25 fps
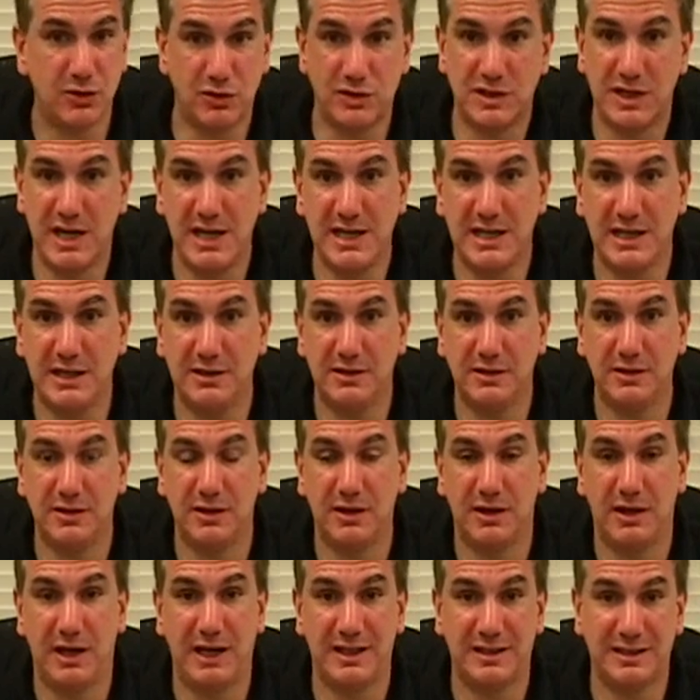it or take it,
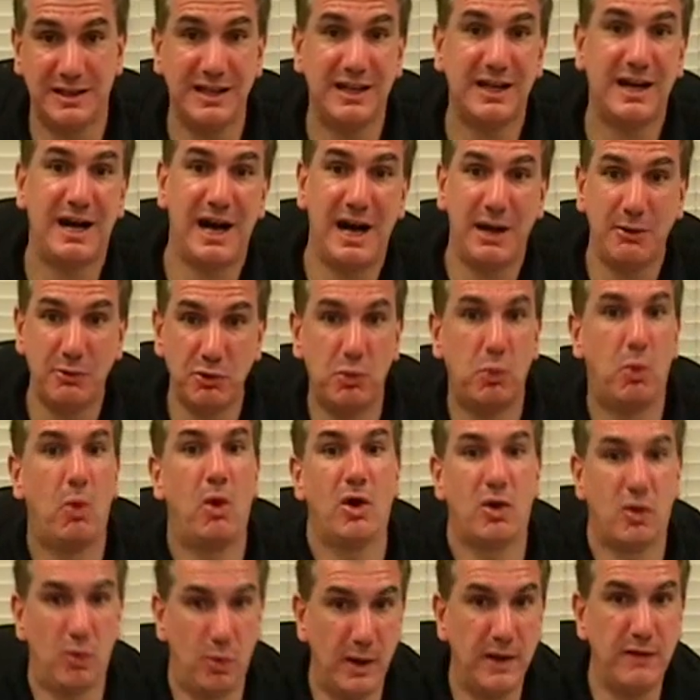I think I would
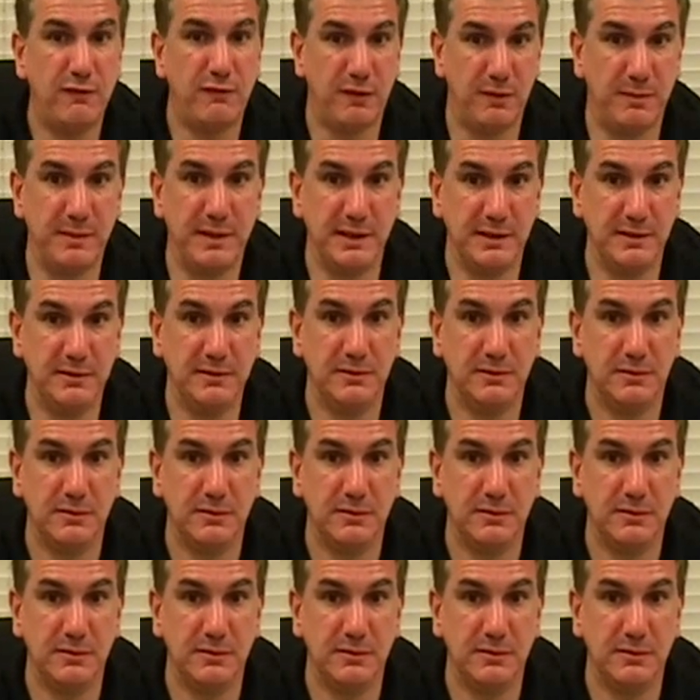walk away from it.